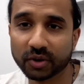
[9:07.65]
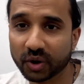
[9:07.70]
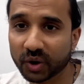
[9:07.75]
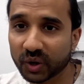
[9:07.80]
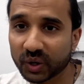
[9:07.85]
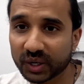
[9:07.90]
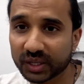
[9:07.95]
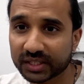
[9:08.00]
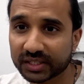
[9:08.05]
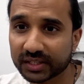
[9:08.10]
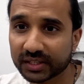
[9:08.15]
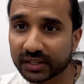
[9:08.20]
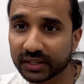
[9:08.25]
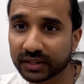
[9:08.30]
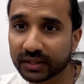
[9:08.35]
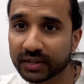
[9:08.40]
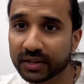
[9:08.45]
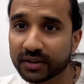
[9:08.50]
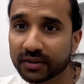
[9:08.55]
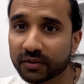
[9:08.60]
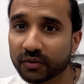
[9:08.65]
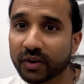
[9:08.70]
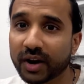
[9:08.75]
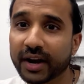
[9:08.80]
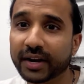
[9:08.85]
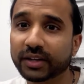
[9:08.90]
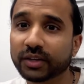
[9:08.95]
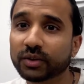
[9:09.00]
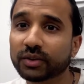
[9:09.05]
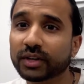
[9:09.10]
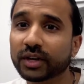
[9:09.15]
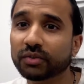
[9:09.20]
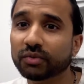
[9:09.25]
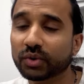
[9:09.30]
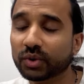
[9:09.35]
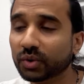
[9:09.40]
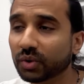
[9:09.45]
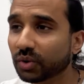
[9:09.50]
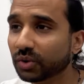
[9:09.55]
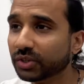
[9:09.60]
Honestly, right, you can
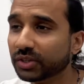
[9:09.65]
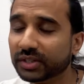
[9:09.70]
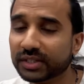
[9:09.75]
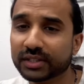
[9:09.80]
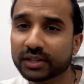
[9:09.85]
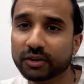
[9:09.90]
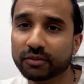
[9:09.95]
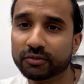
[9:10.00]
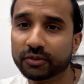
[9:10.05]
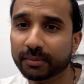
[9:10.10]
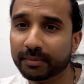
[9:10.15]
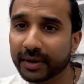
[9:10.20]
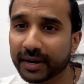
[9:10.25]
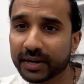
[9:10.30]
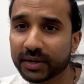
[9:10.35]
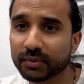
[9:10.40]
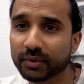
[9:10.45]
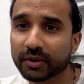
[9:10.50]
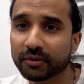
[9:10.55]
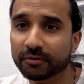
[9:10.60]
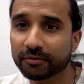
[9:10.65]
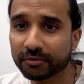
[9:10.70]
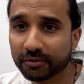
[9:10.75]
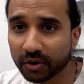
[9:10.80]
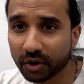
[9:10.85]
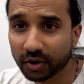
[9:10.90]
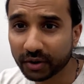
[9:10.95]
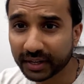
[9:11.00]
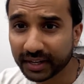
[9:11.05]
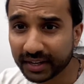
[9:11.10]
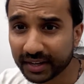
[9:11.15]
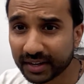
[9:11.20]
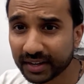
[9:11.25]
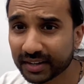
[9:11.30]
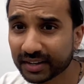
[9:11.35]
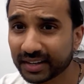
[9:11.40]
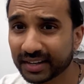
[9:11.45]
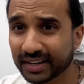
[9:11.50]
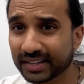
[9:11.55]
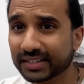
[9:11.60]
record yourself from anywhere. Vlogging
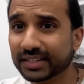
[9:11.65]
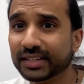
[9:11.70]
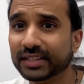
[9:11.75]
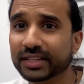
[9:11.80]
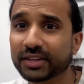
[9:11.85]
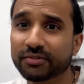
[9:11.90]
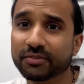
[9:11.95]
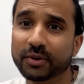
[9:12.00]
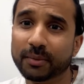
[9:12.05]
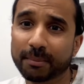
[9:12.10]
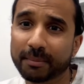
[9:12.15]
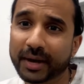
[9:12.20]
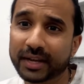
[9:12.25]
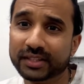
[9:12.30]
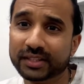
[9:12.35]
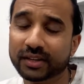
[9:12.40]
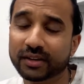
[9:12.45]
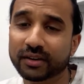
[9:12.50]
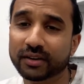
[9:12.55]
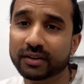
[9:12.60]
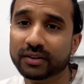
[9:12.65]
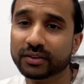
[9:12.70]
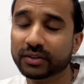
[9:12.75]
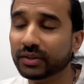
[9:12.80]
is a different matter.